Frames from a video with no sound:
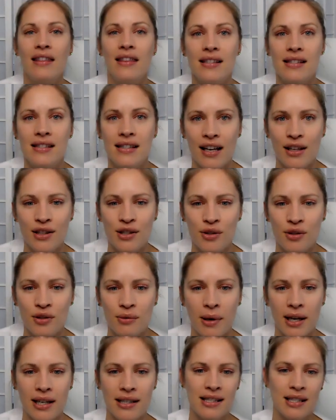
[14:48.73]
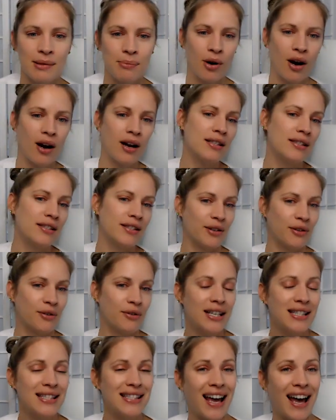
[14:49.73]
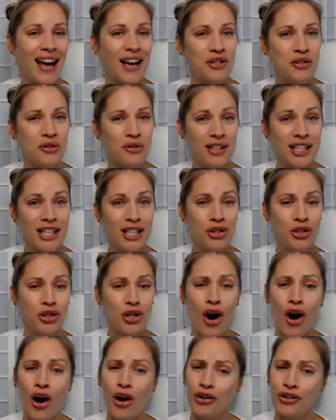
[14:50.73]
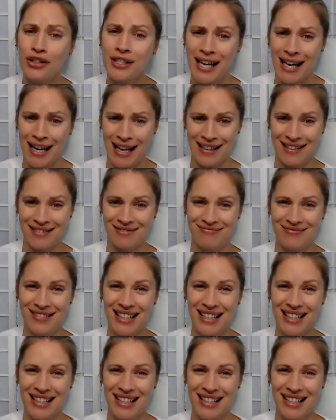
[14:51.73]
This answer might surprise you. It's actually charting.